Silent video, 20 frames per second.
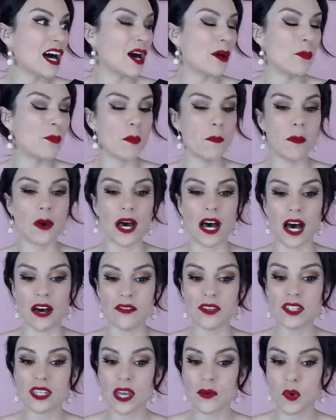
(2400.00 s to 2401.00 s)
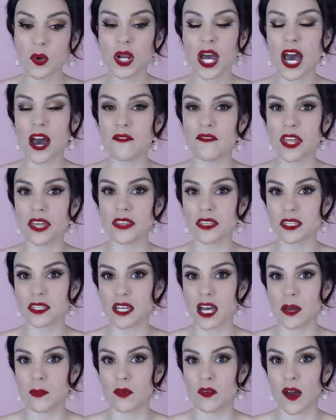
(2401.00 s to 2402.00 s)
But obviously I won't have that
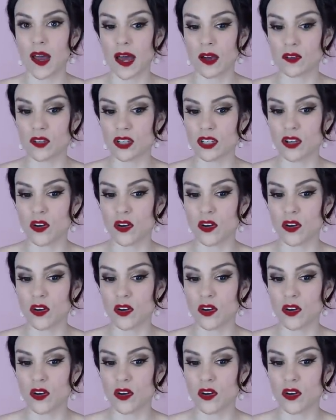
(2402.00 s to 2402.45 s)
this time around.